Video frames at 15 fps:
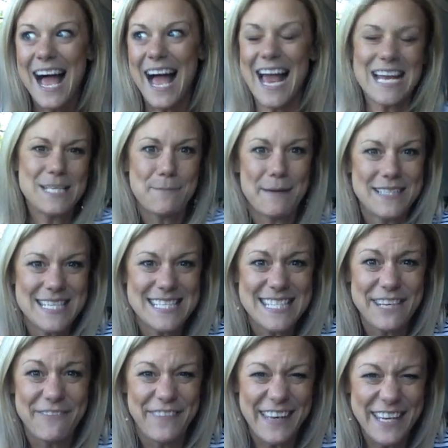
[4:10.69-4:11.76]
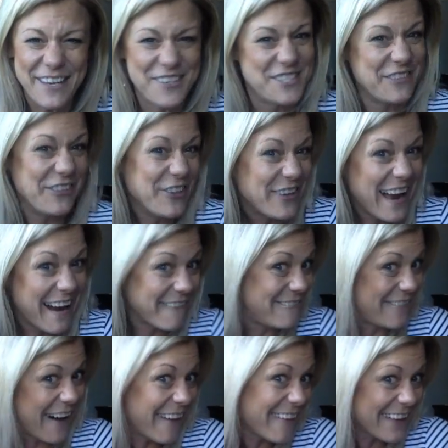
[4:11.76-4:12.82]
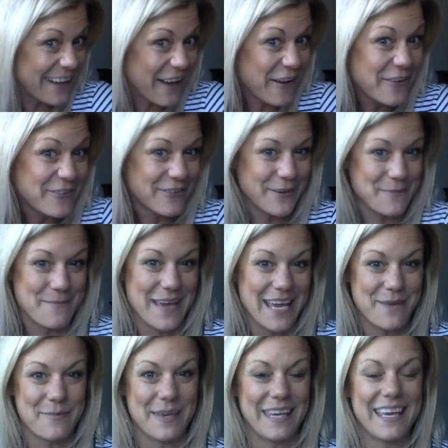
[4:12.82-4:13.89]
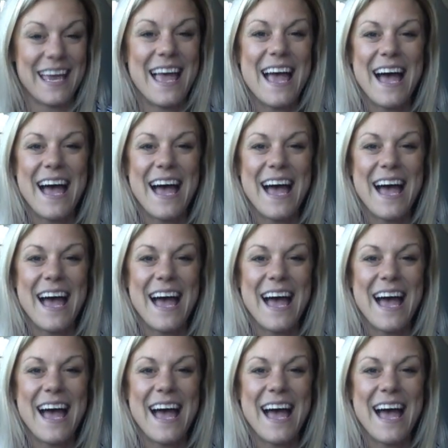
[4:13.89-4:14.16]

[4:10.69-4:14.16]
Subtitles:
I expect to see videos of you kind of falling over maybe.